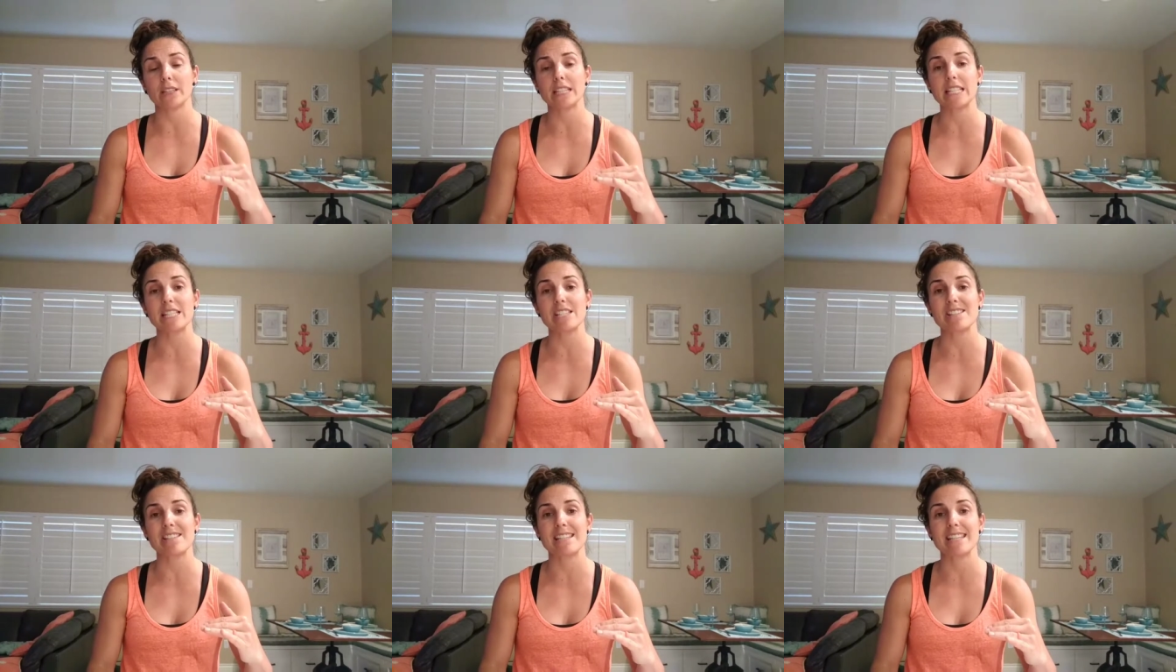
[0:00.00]
the
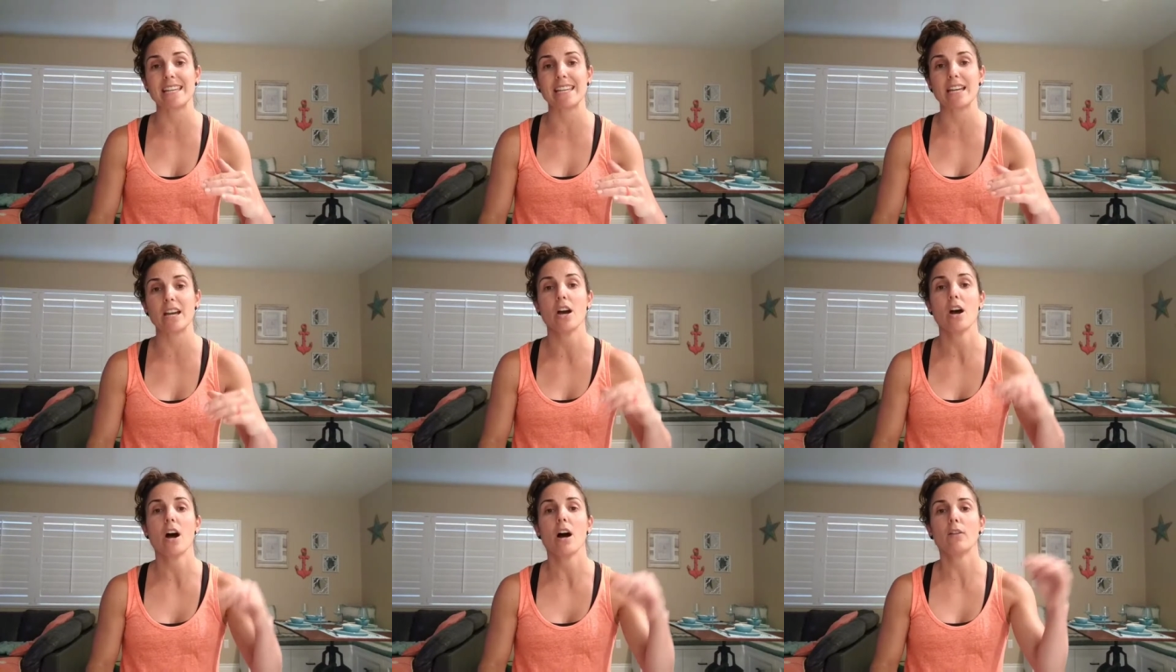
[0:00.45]

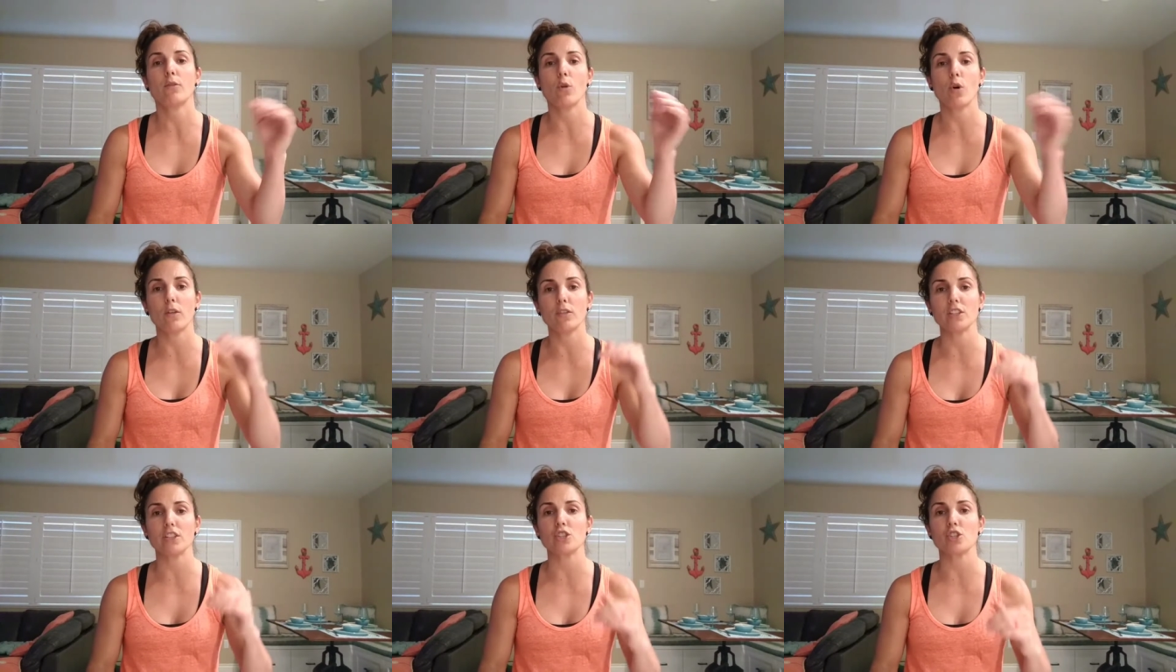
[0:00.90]
listing of
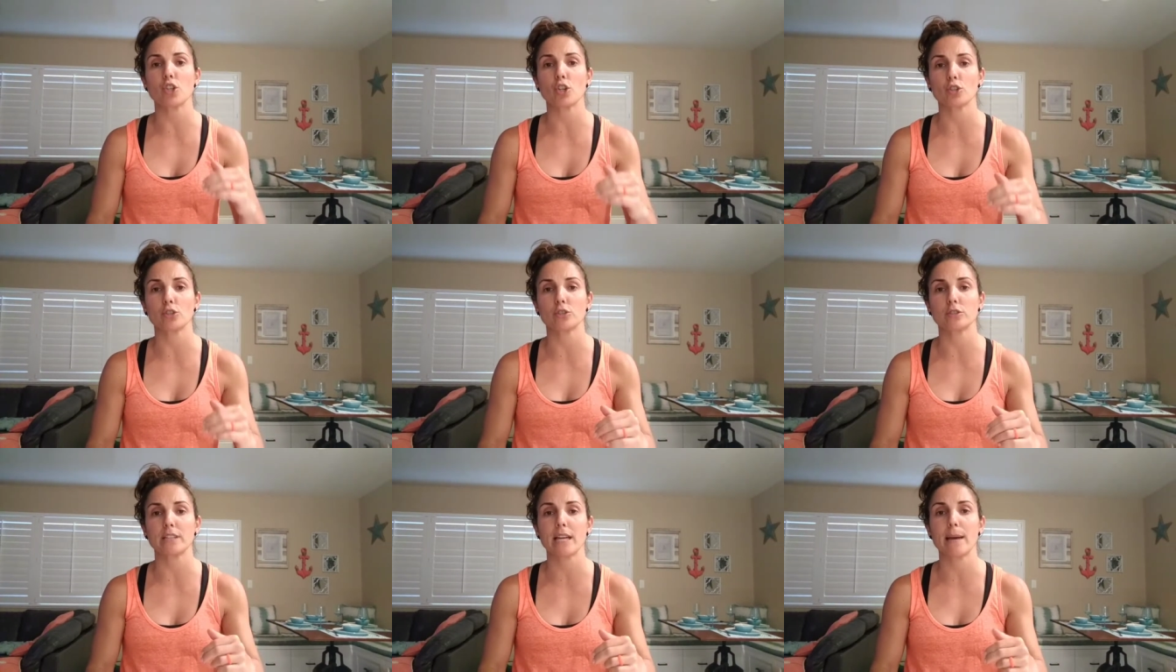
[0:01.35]
all the
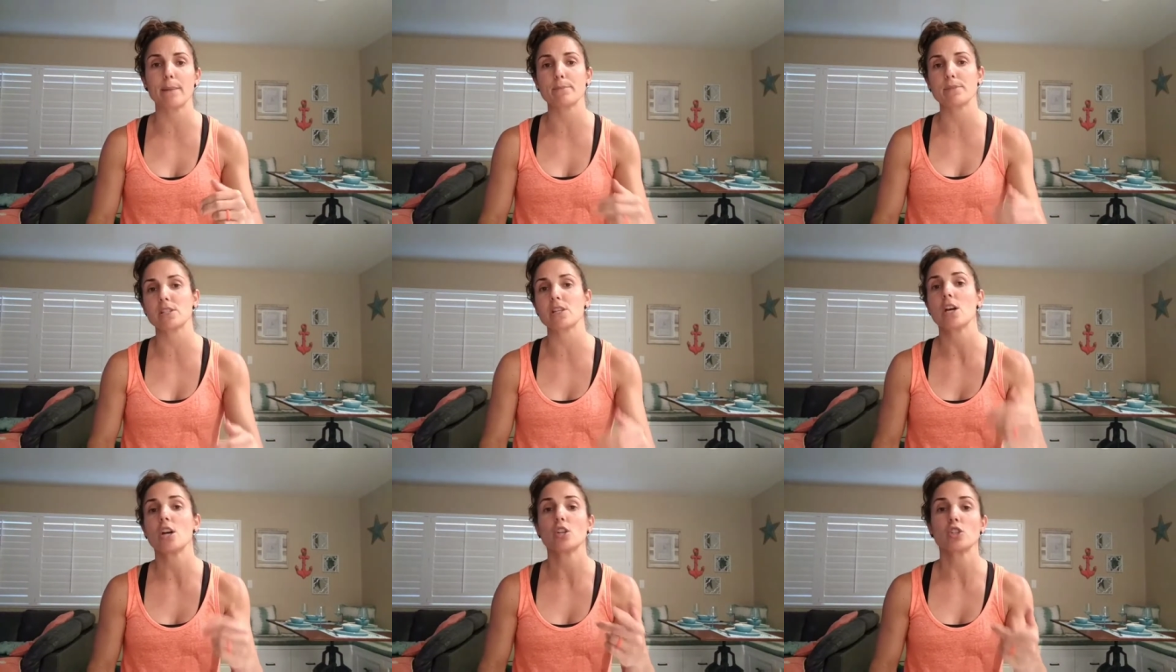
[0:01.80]
internal
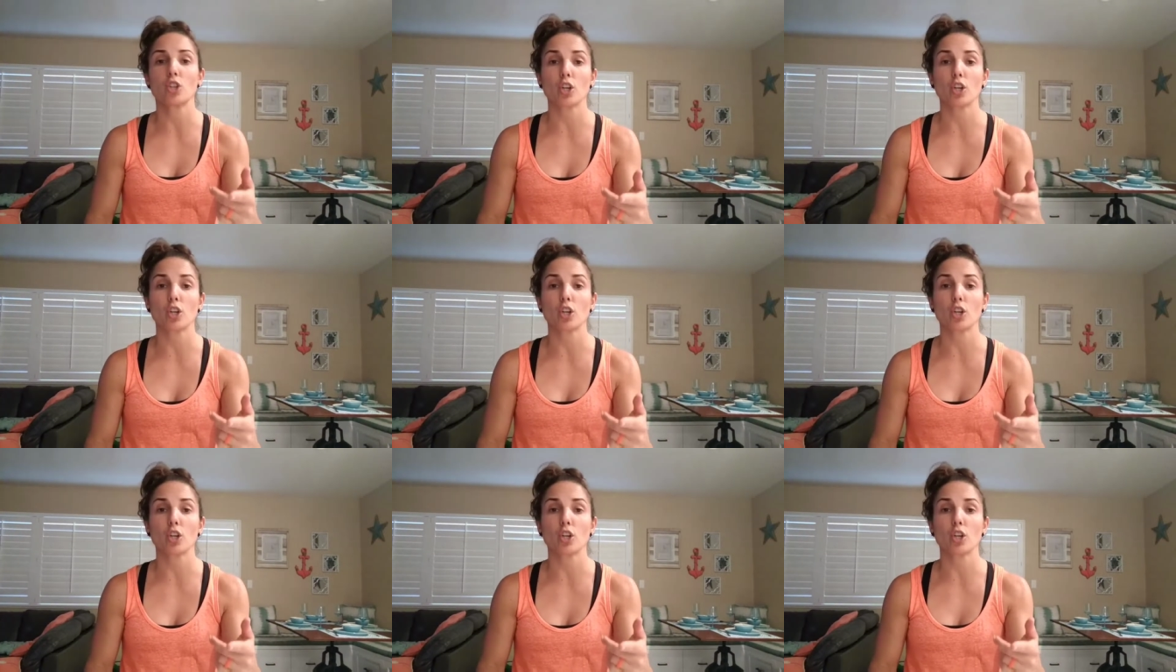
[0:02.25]
temps